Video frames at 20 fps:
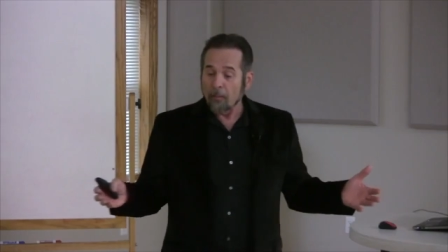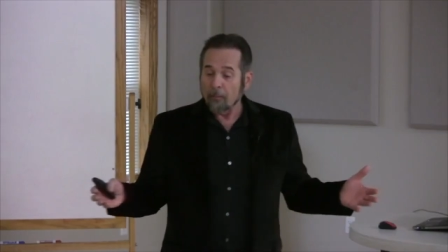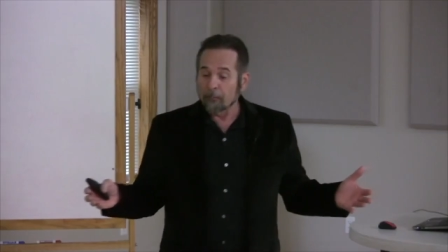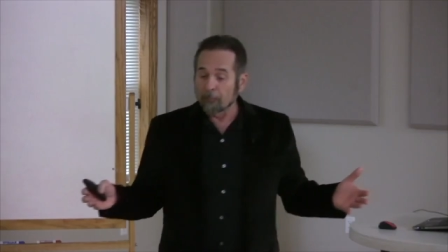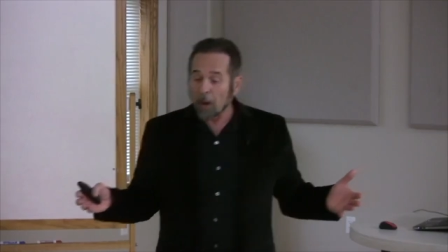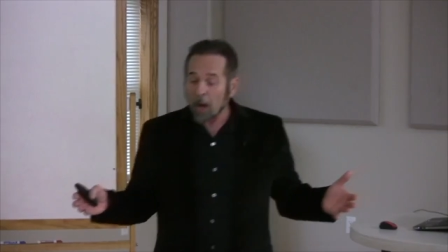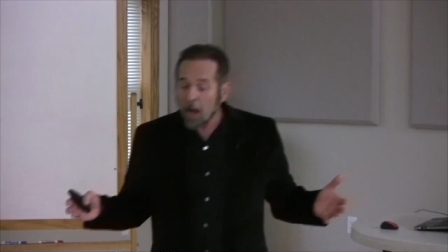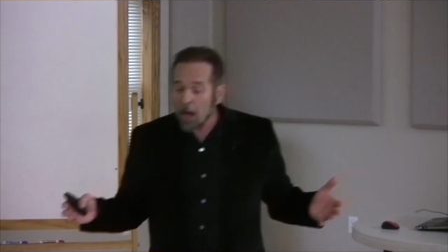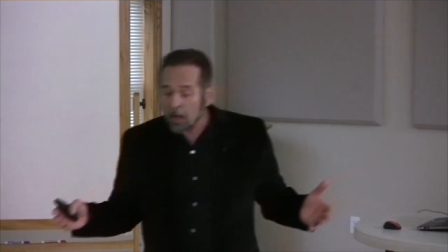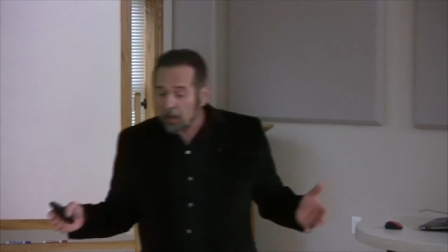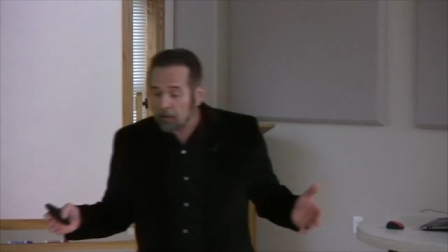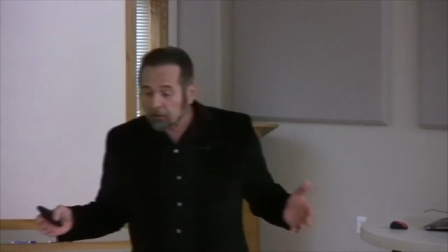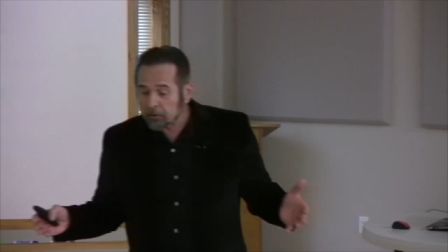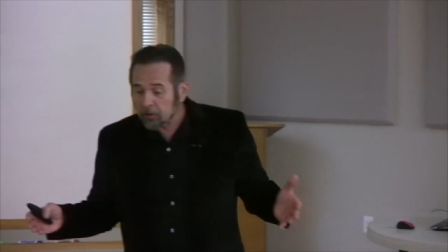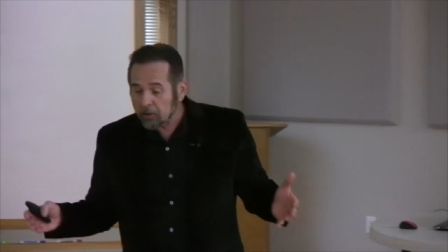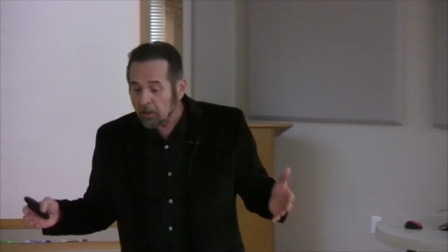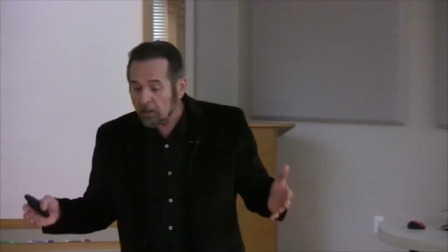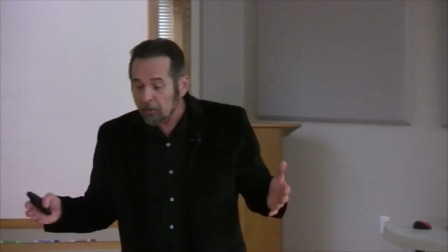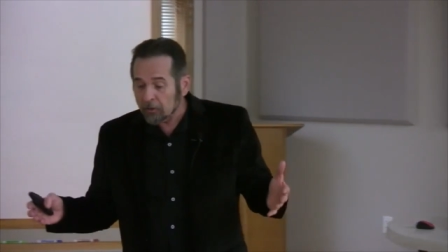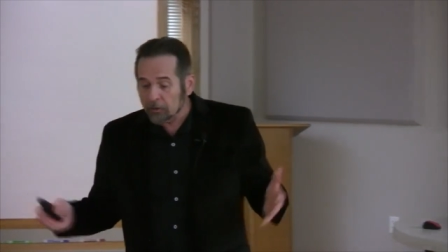
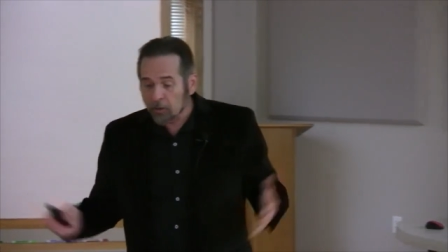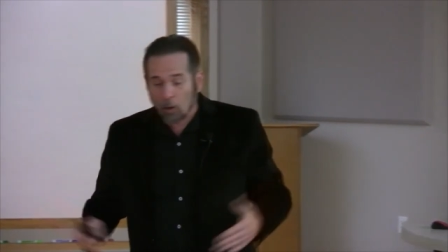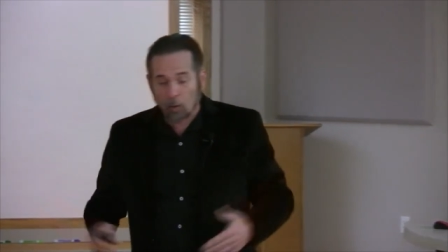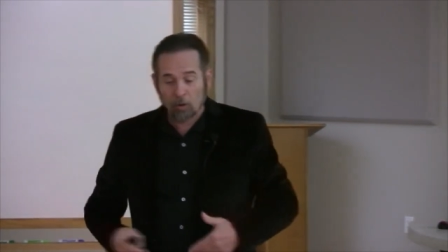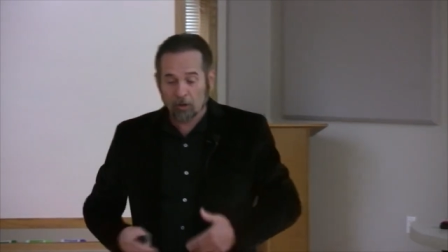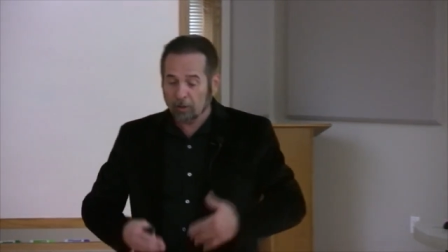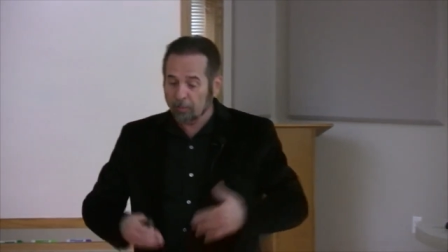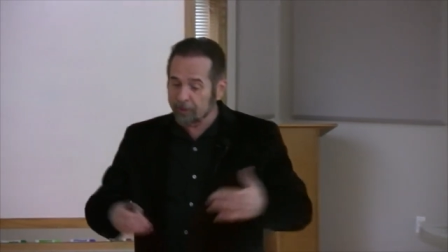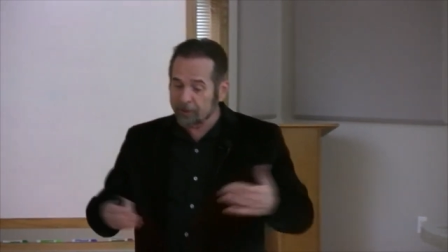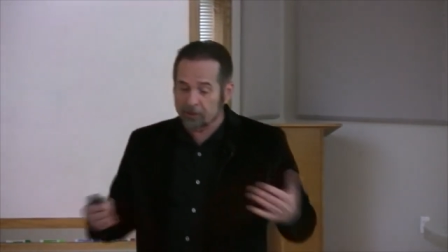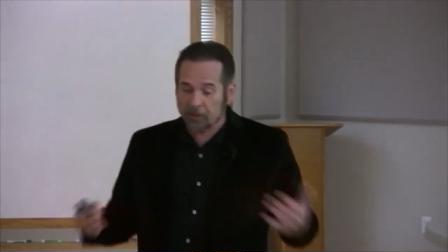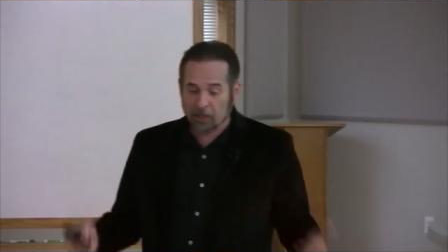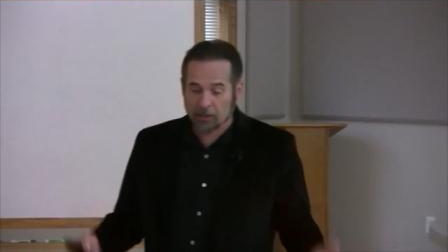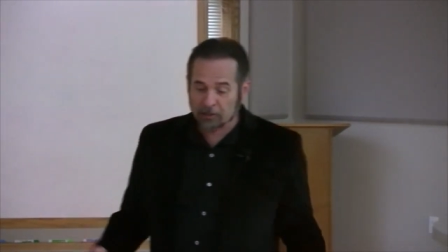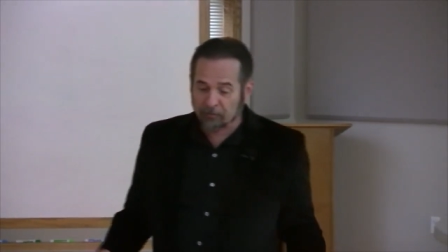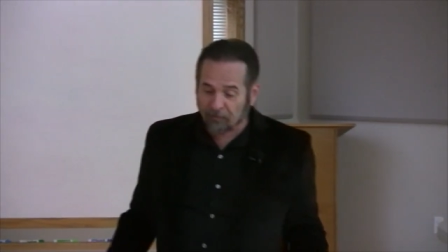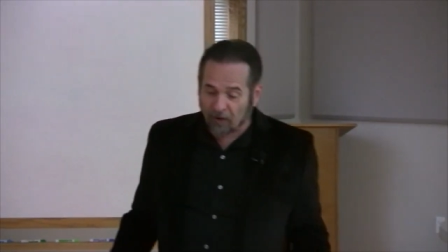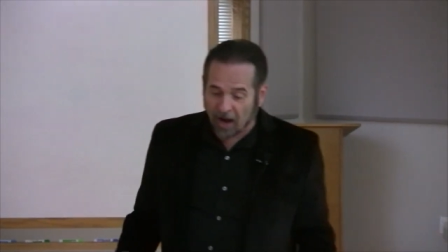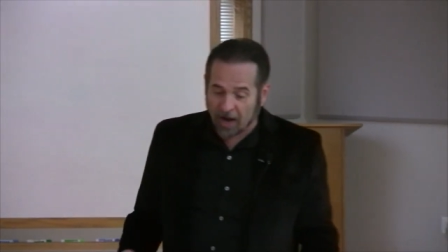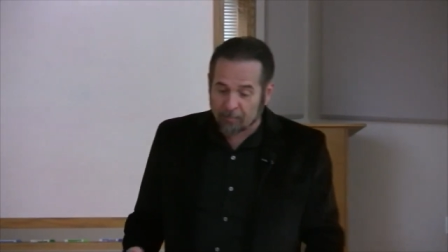But no one can be
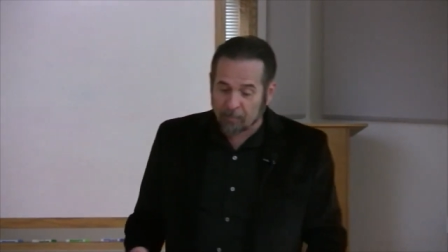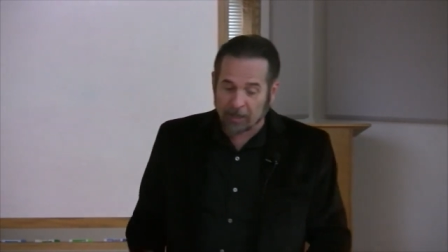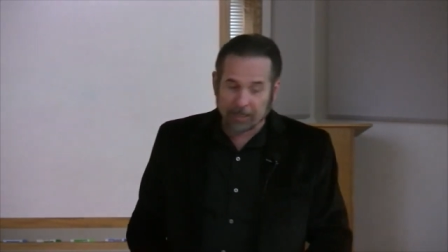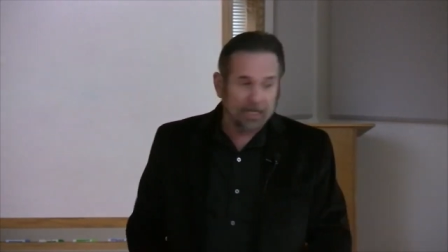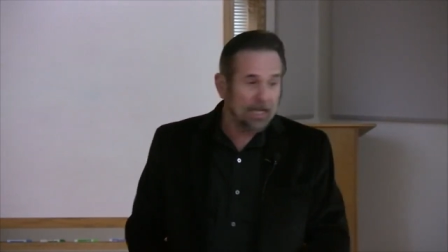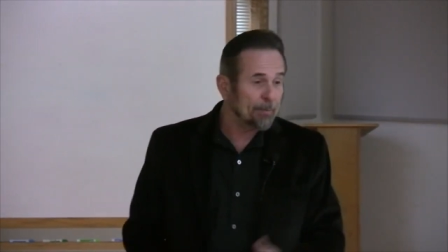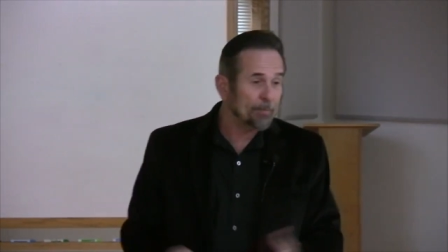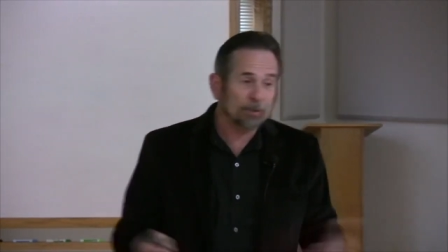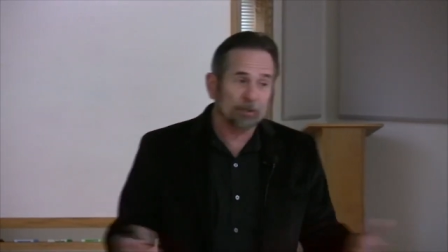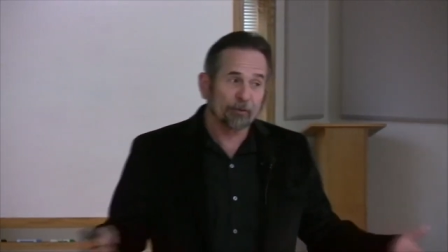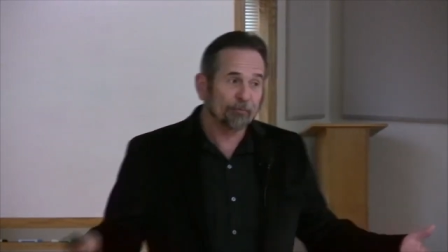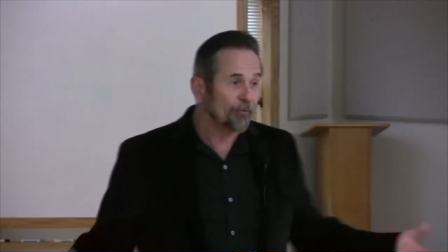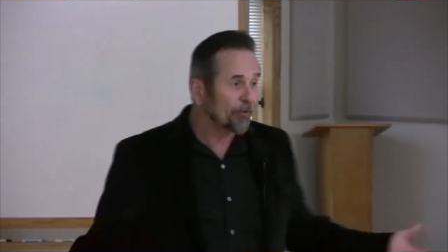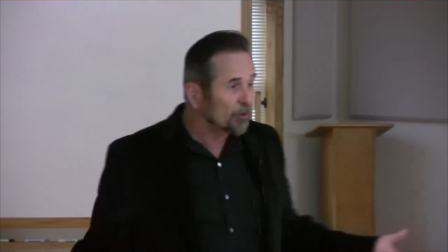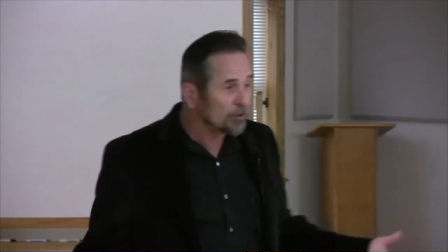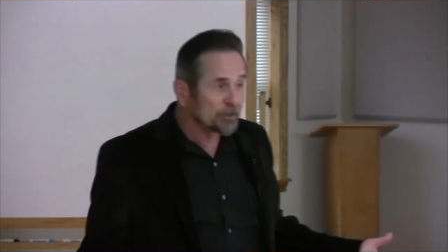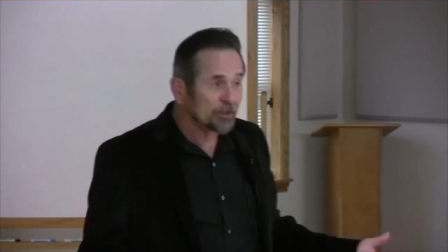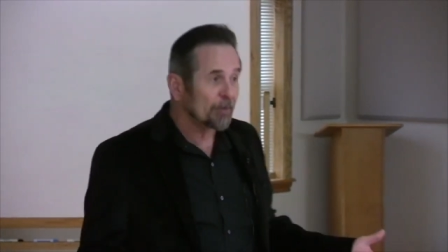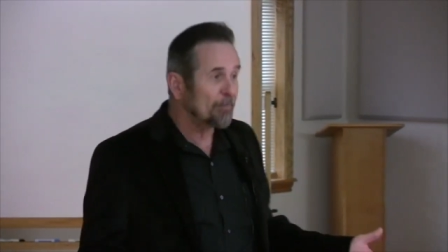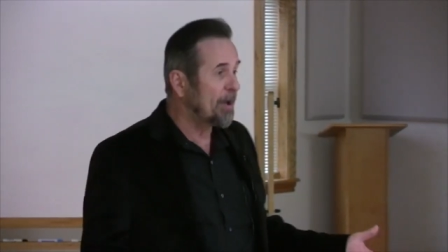justified by keeping the
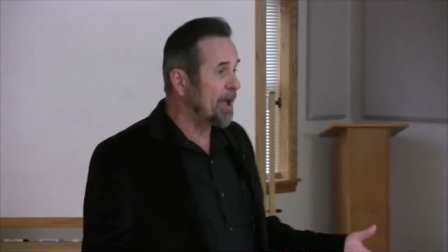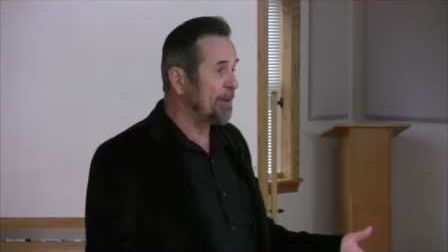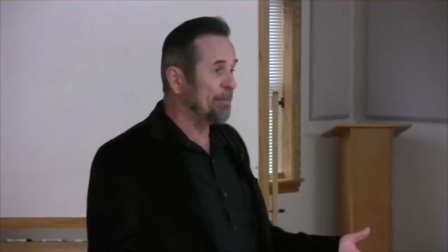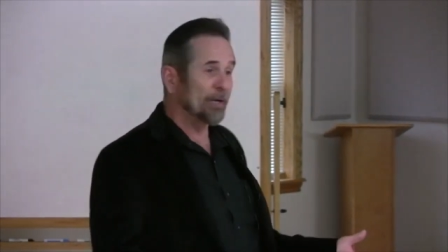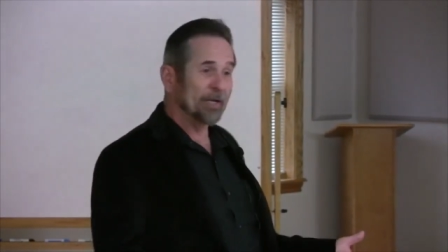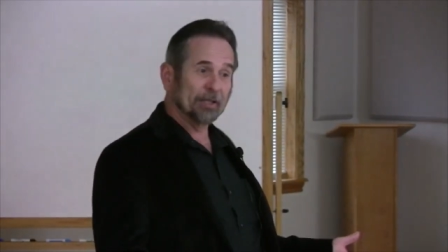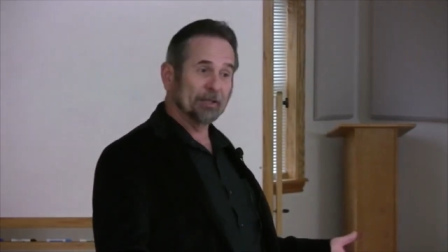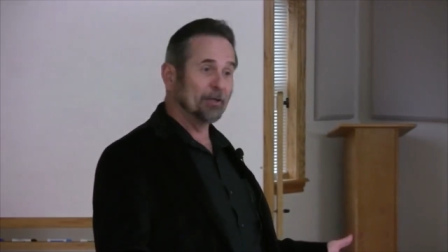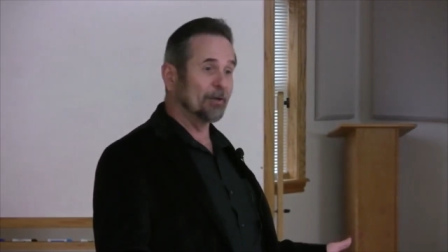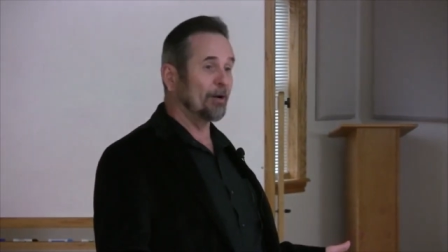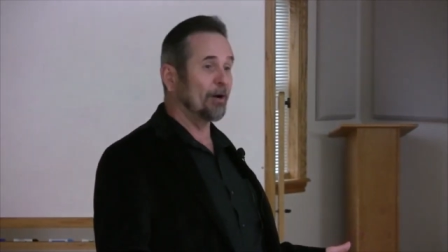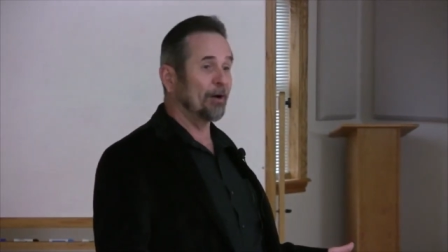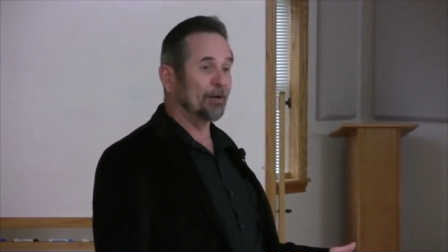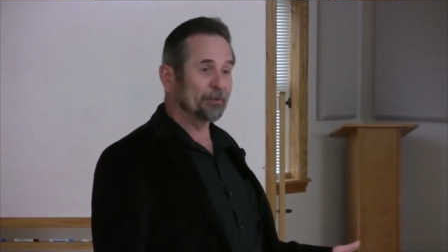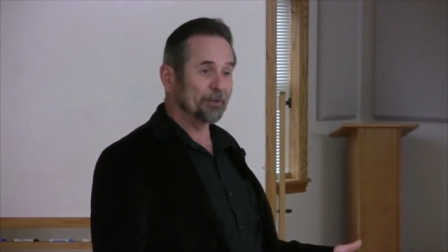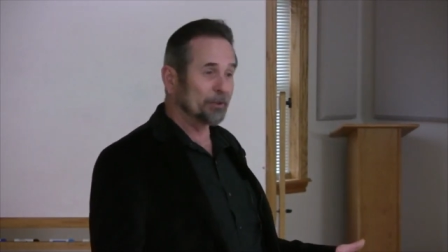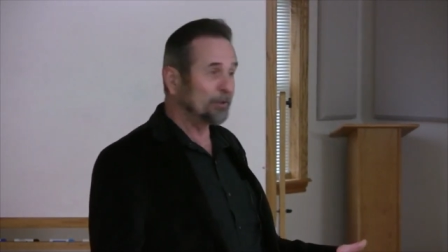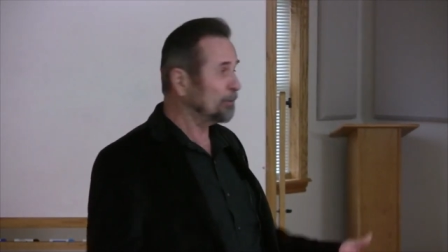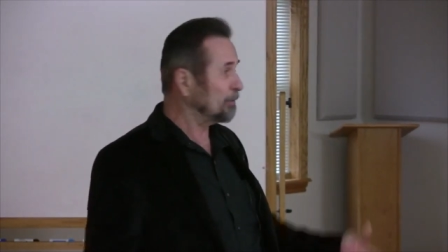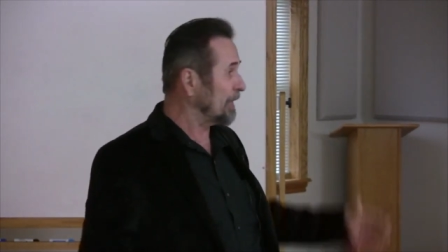first commandment in the law
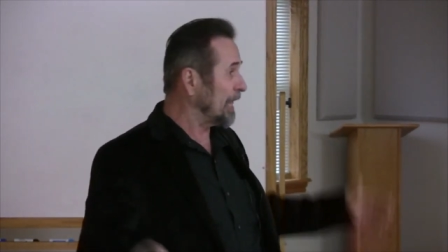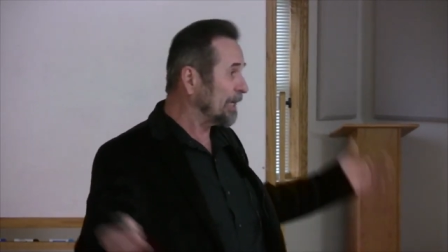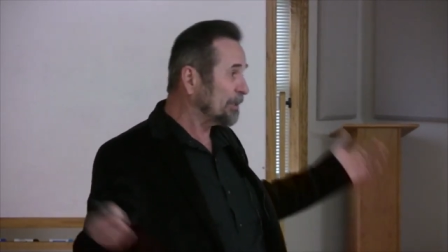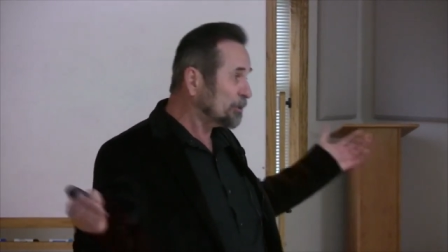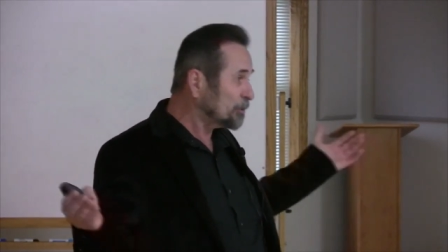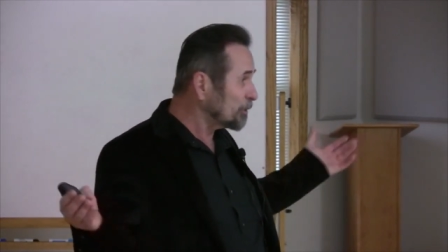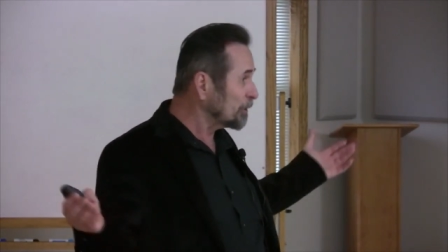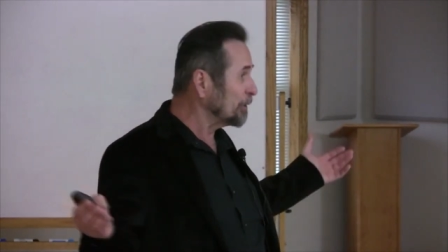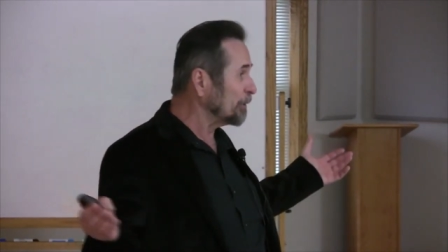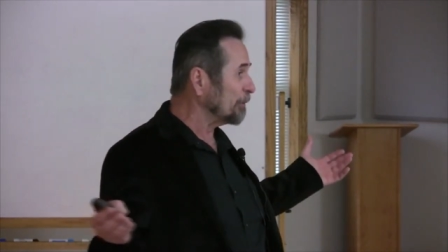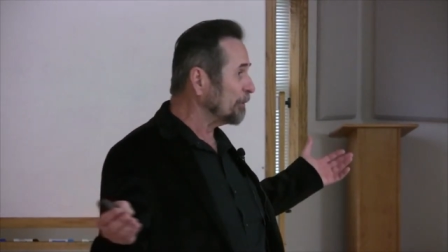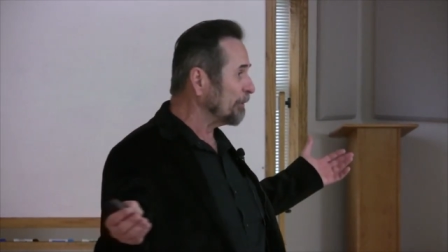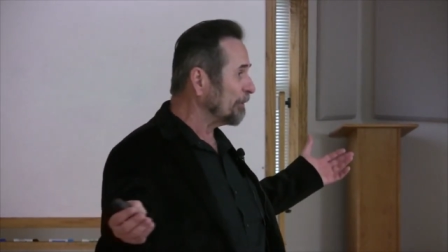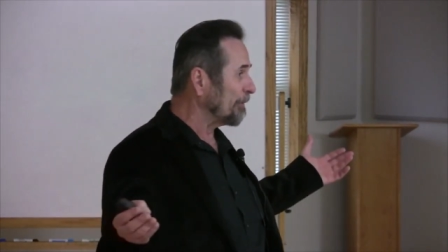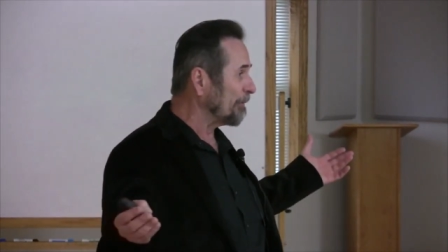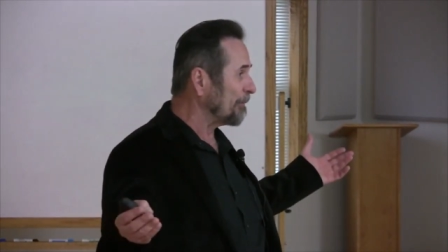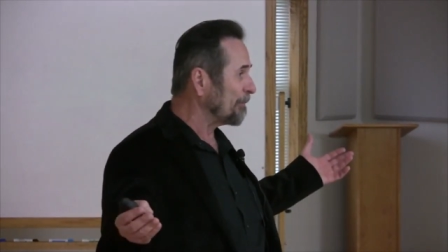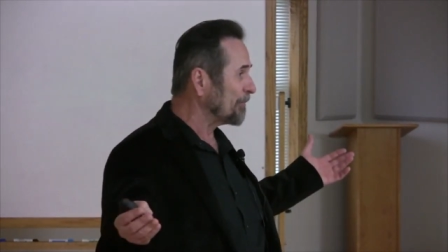too. That's true.